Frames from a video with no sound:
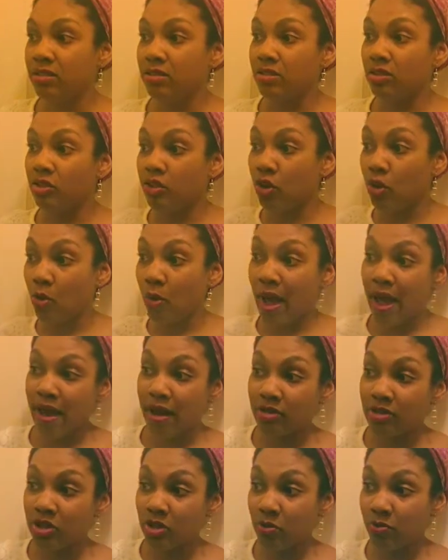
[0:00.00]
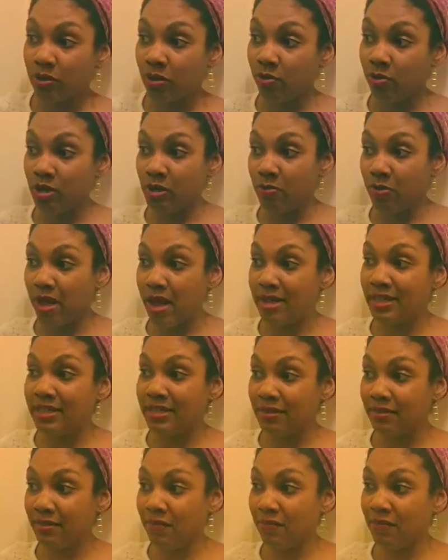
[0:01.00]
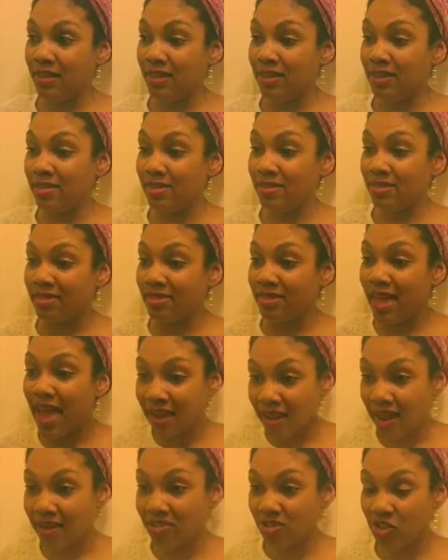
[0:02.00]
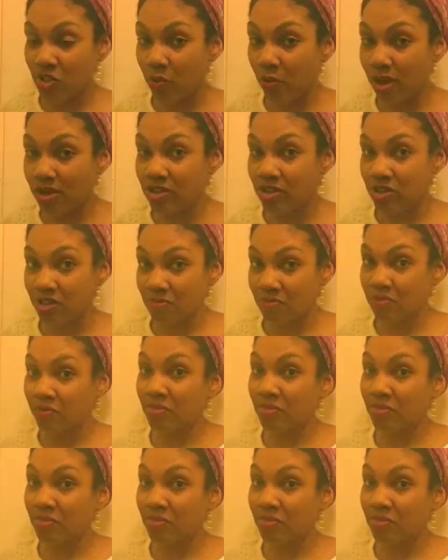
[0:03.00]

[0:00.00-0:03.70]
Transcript: to know how to be responsive in that kind of situation.